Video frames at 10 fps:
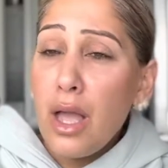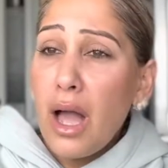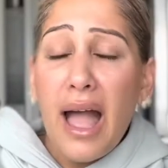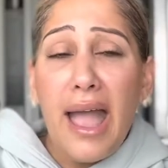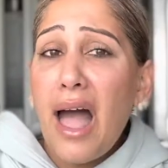
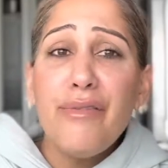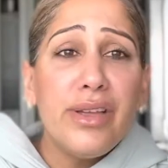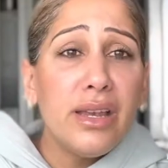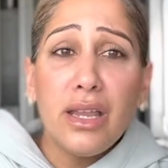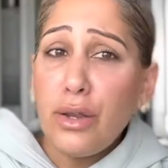I
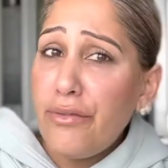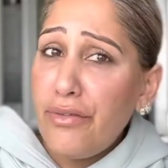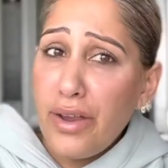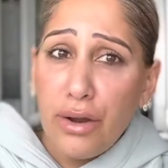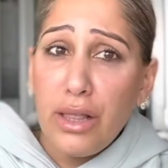haven't in a
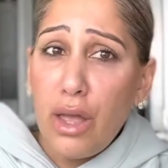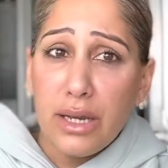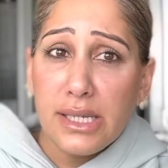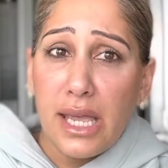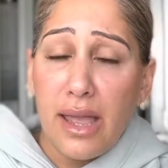very
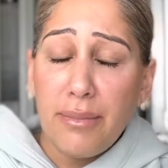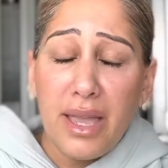long time,